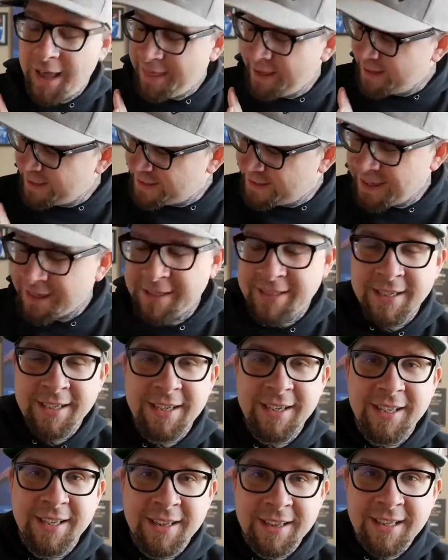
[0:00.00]
that
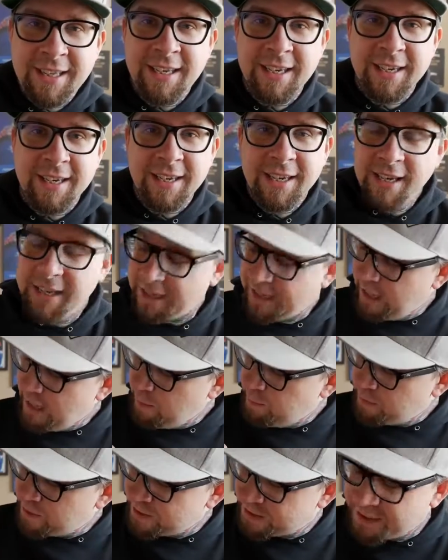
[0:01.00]
doesn't leak.
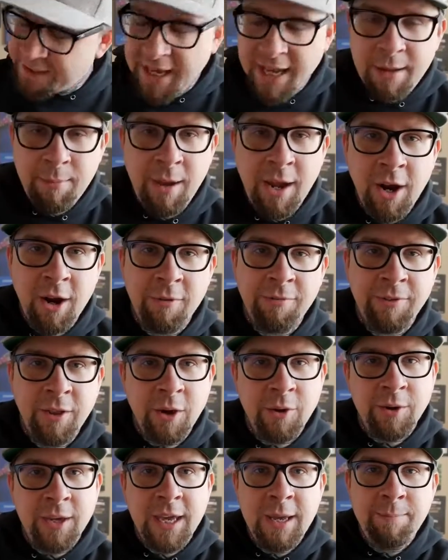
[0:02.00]
Keep the same
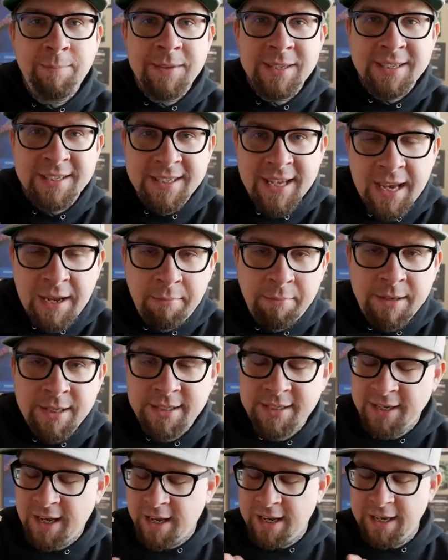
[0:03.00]
airflow, keep the same
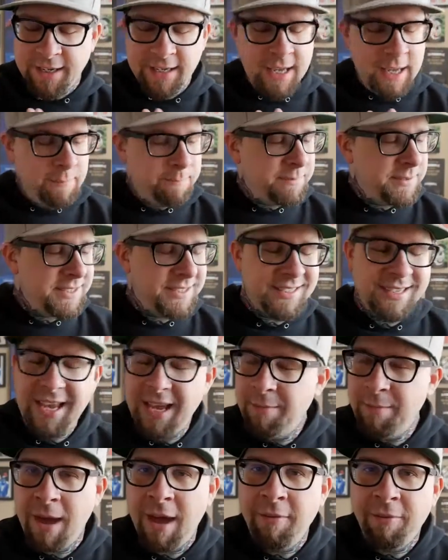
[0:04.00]
design, keep the
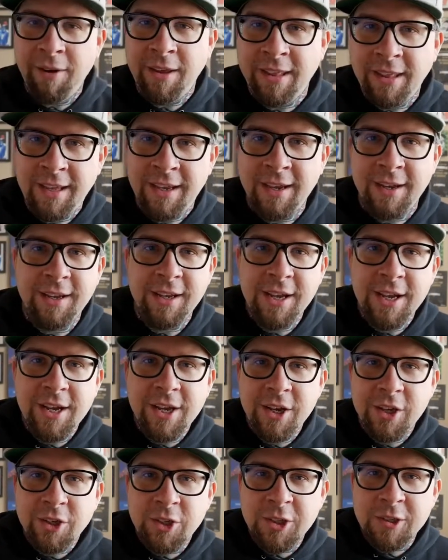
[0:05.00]
same everything.
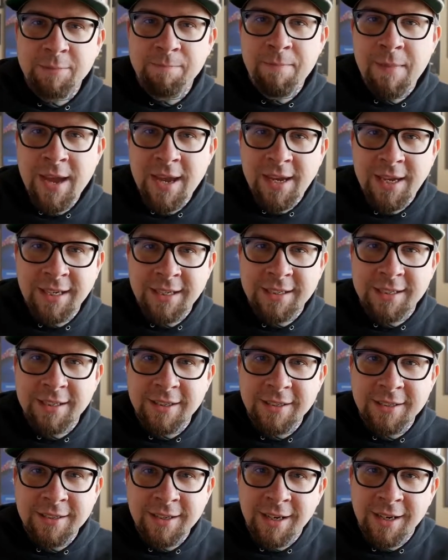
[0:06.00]
Just make it
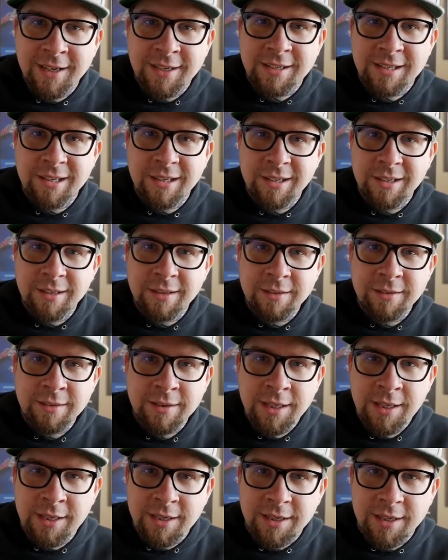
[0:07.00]
not
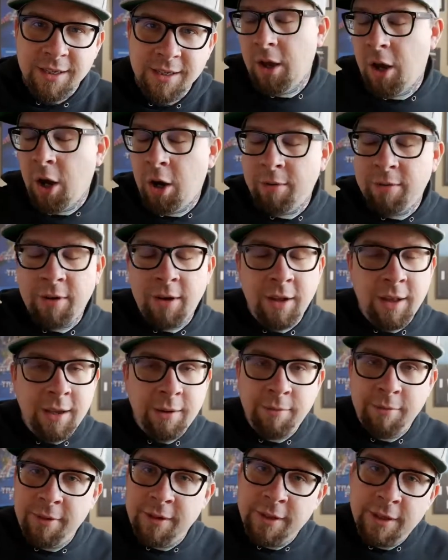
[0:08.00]
leak. Overall, I
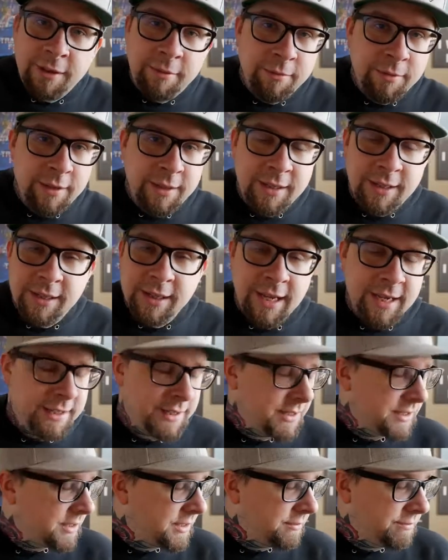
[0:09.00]
really, really like
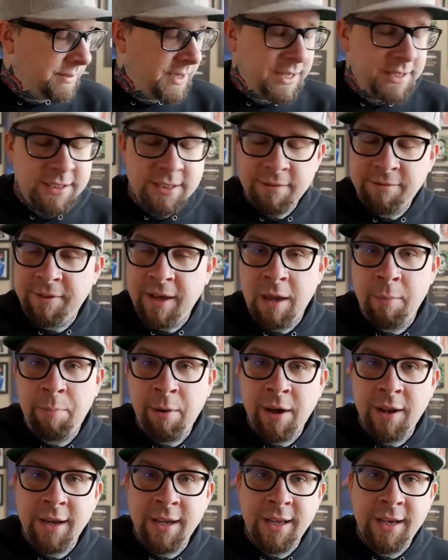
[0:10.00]
this device. The vape
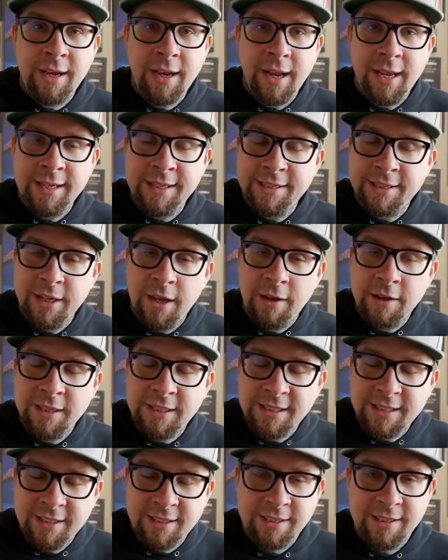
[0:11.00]
on it is
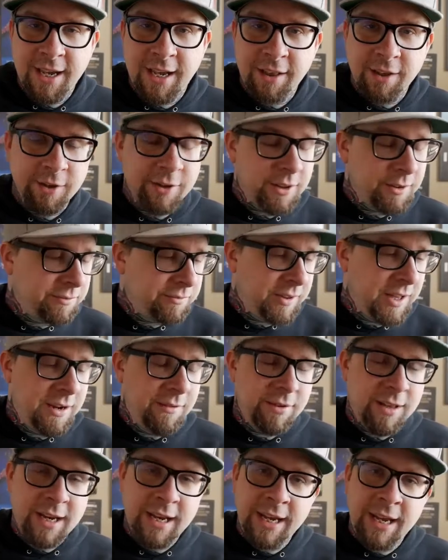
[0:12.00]
stellar. The
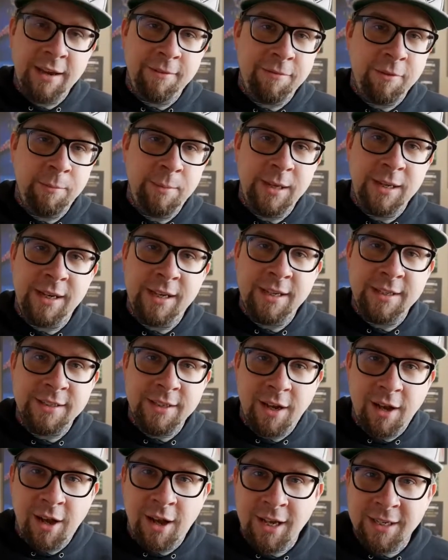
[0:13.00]
flavor that I get from it is
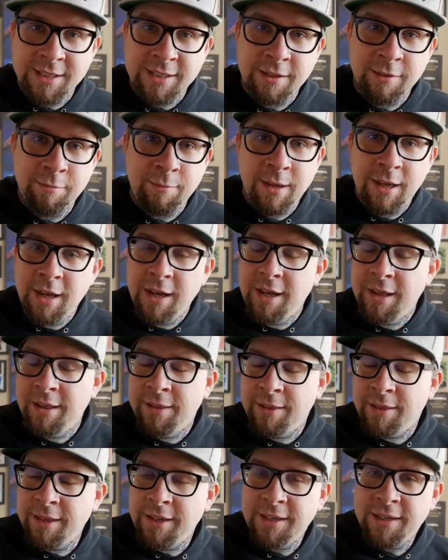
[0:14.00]
awesome.
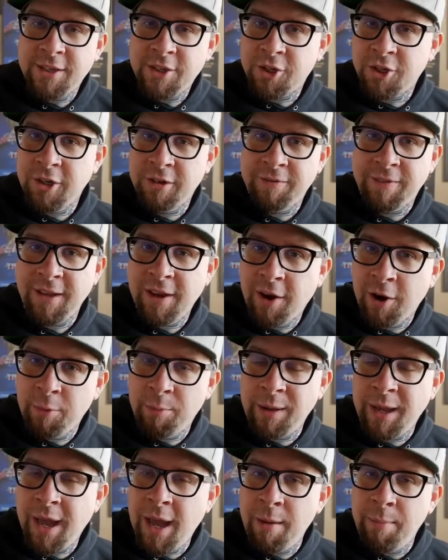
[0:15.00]
The addition of the
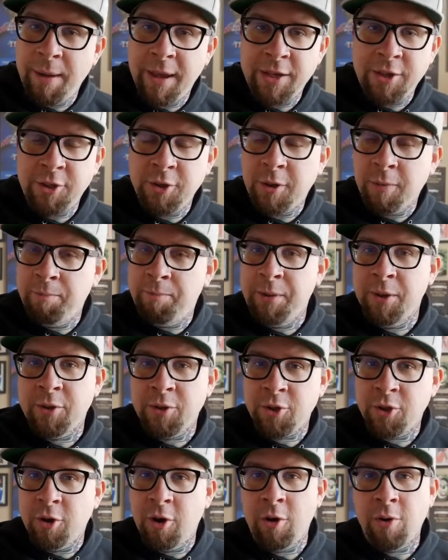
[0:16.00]
RBA base, you can
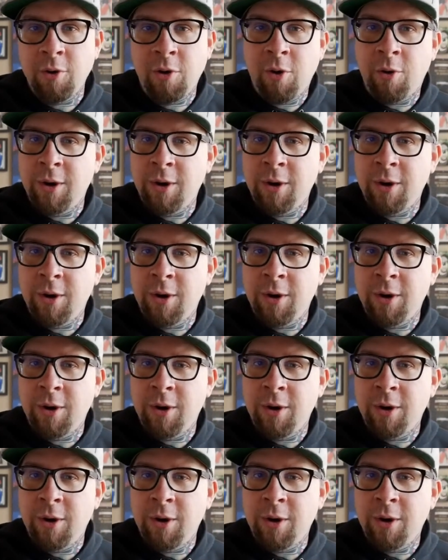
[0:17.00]
build your own